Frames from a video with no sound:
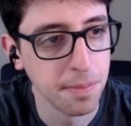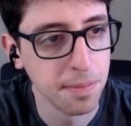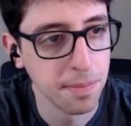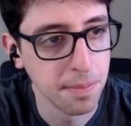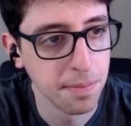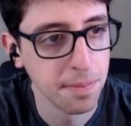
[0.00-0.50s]

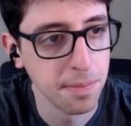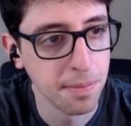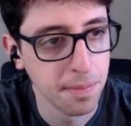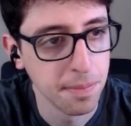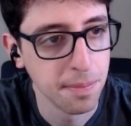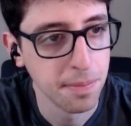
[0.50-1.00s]

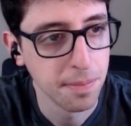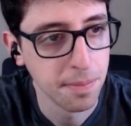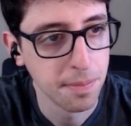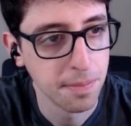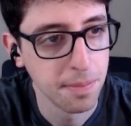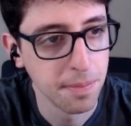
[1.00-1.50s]

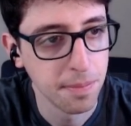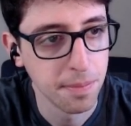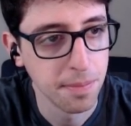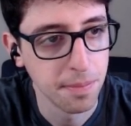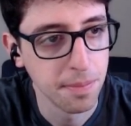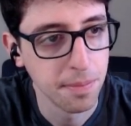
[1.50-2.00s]

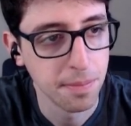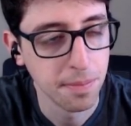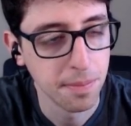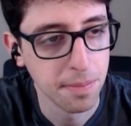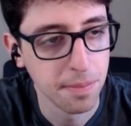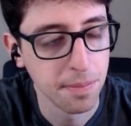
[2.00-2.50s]

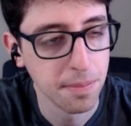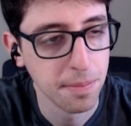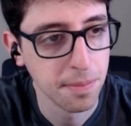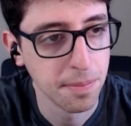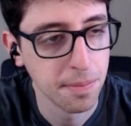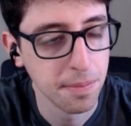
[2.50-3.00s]

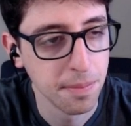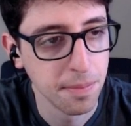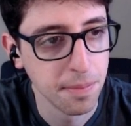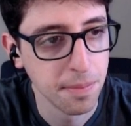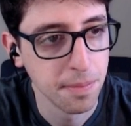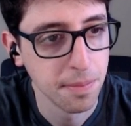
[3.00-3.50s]

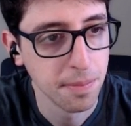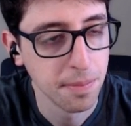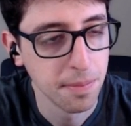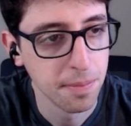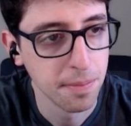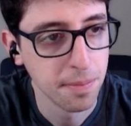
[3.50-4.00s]

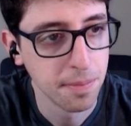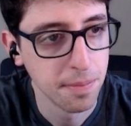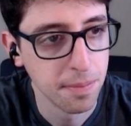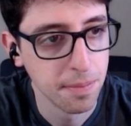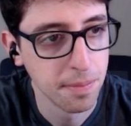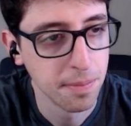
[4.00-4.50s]

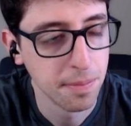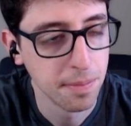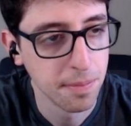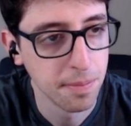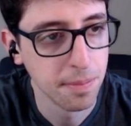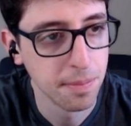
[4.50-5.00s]

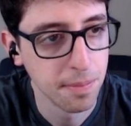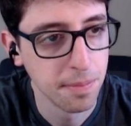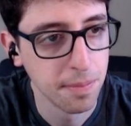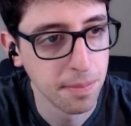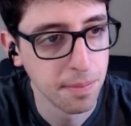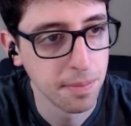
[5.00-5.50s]

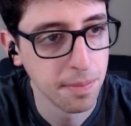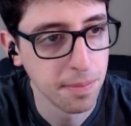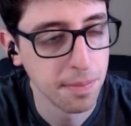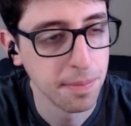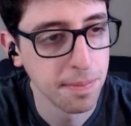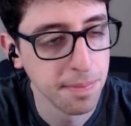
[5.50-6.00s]

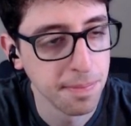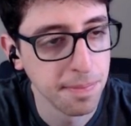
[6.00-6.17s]
The person shown says nothing.